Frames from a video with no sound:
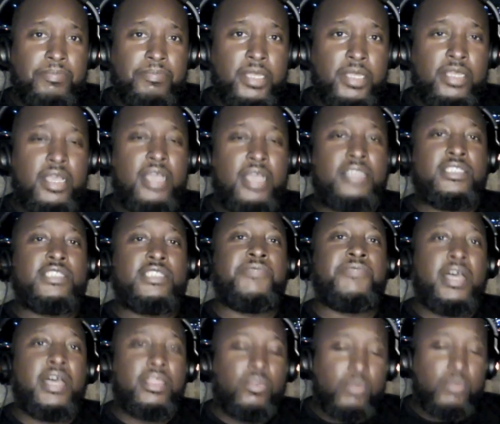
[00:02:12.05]
because his
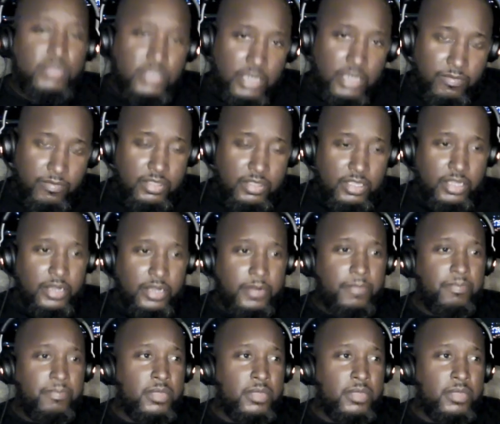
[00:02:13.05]
father was never there.